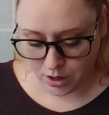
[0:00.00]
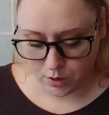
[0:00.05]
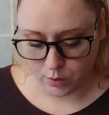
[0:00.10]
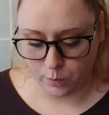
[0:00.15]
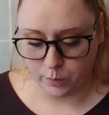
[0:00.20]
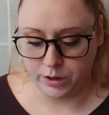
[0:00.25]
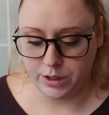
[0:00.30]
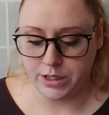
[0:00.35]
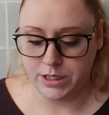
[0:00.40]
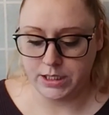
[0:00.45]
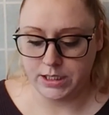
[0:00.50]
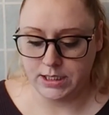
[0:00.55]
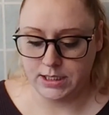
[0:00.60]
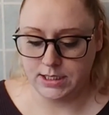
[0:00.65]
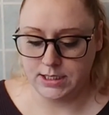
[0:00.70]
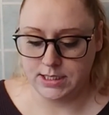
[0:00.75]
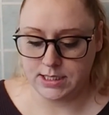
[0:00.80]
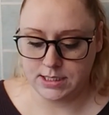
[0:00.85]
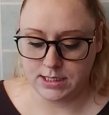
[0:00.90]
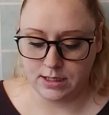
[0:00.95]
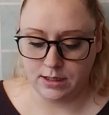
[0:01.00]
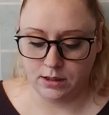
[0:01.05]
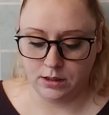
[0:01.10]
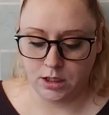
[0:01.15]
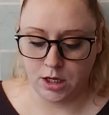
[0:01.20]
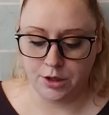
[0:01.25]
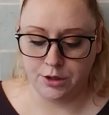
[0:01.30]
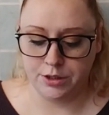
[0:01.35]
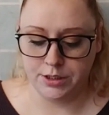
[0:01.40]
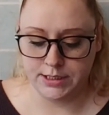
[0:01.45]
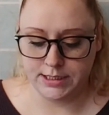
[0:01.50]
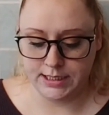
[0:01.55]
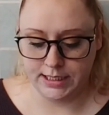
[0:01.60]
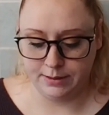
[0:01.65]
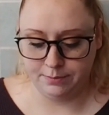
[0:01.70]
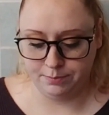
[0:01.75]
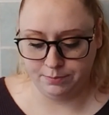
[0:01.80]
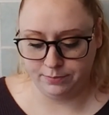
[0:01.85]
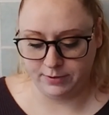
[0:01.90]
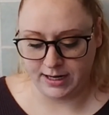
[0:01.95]
were these Color
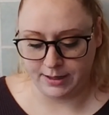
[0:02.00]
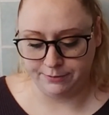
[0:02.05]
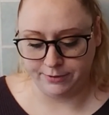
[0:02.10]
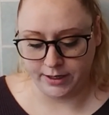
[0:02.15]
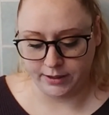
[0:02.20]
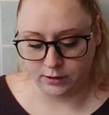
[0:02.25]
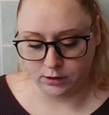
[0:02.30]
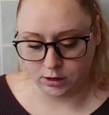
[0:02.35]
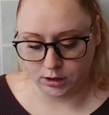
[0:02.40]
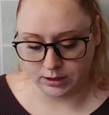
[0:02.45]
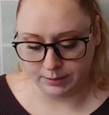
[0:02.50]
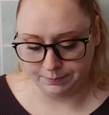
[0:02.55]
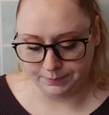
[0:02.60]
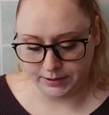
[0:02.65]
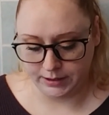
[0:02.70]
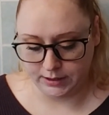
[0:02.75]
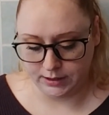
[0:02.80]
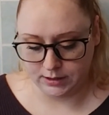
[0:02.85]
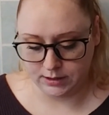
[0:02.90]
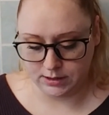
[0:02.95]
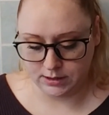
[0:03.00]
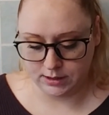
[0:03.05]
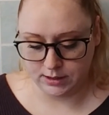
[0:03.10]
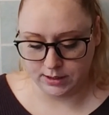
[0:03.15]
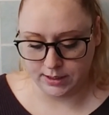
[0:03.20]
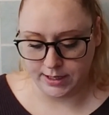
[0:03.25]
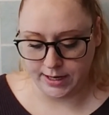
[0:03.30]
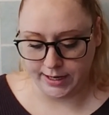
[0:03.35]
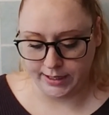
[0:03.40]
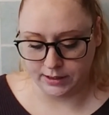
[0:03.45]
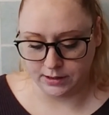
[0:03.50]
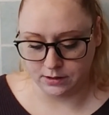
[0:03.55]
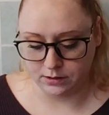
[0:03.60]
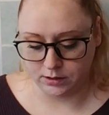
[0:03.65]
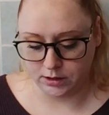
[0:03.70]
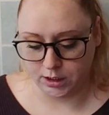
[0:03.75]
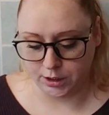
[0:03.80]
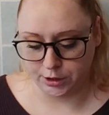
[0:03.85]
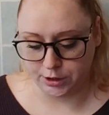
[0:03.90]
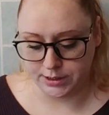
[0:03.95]
Dip by Red Carpet nail
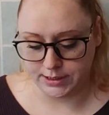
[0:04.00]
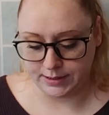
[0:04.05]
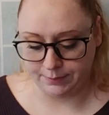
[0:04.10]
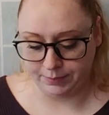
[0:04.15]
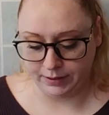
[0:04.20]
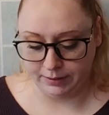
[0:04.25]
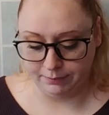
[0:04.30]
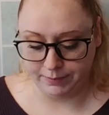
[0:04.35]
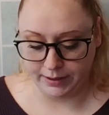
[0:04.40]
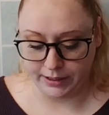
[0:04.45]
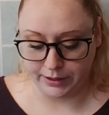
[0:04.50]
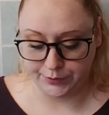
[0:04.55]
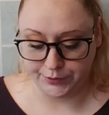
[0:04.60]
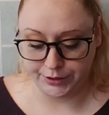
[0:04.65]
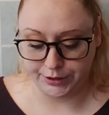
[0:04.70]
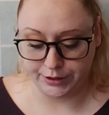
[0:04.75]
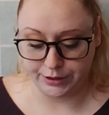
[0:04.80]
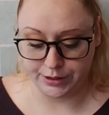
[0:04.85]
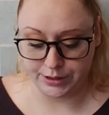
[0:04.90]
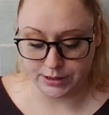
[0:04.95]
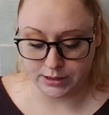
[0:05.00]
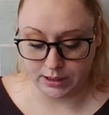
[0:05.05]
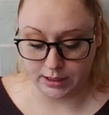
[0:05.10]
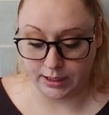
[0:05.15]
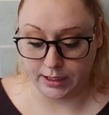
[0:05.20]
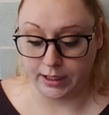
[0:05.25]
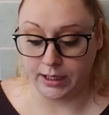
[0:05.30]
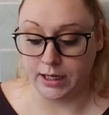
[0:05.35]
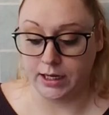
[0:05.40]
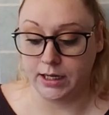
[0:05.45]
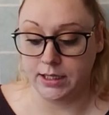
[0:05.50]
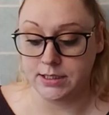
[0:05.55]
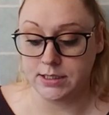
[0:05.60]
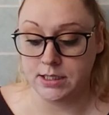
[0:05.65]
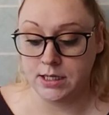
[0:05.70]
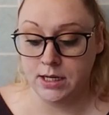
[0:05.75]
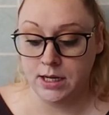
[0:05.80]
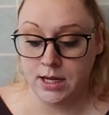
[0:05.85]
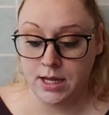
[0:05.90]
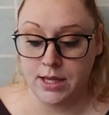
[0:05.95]
color dipping powders, and I got
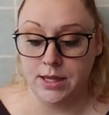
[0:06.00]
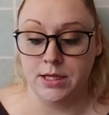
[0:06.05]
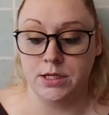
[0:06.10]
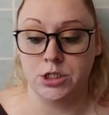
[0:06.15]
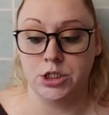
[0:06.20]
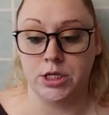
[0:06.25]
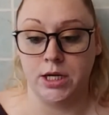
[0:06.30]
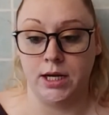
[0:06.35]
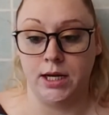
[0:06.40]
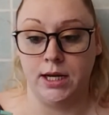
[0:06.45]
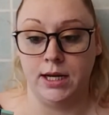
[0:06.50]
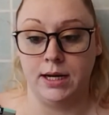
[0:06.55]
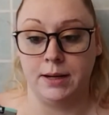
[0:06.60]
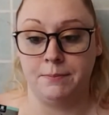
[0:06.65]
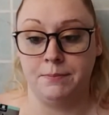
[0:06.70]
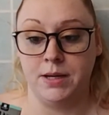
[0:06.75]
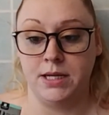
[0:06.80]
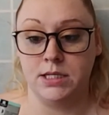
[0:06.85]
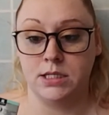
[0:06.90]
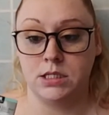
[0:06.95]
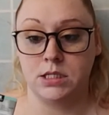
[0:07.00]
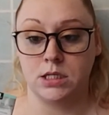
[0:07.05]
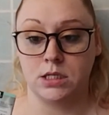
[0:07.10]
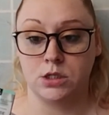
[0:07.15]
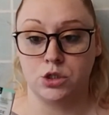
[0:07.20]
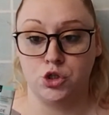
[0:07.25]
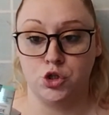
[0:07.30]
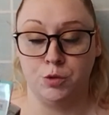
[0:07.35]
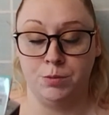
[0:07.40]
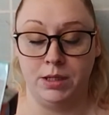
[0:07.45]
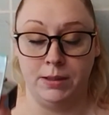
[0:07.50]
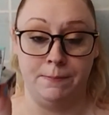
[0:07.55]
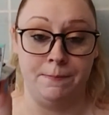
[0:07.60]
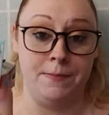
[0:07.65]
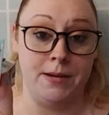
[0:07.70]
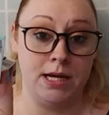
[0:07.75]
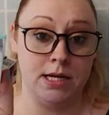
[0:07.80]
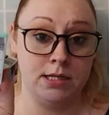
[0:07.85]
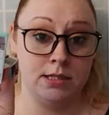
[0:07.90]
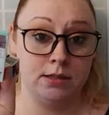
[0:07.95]
the shade Meant to Be
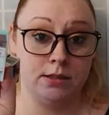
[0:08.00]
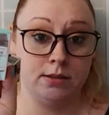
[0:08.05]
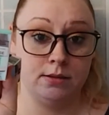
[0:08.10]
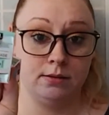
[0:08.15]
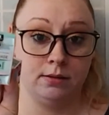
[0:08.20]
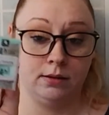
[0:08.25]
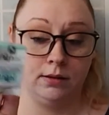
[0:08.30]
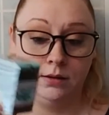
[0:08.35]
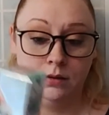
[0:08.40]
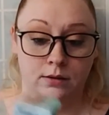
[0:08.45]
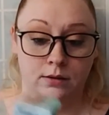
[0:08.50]
Mint,